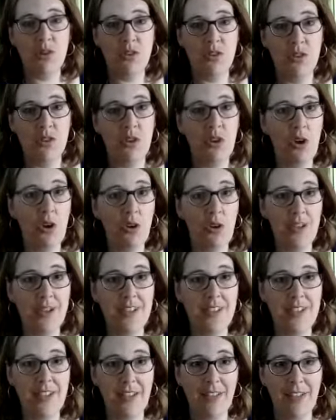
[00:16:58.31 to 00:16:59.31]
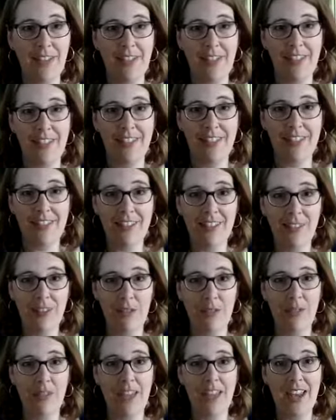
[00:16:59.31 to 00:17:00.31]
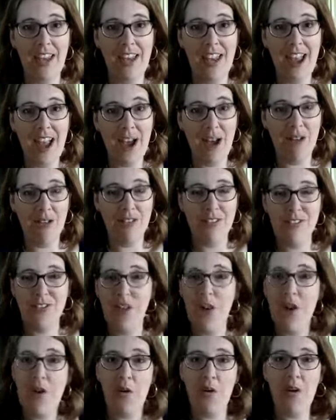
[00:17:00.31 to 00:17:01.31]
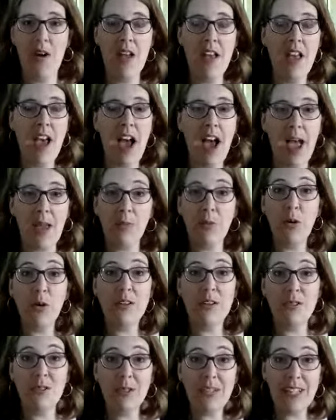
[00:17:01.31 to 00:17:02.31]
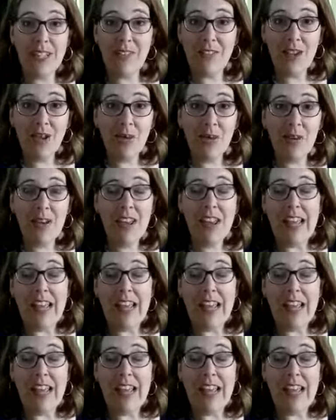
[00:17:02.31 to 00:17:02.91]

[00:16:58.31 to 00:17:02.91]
So go and download that now. So I'm going to leave you.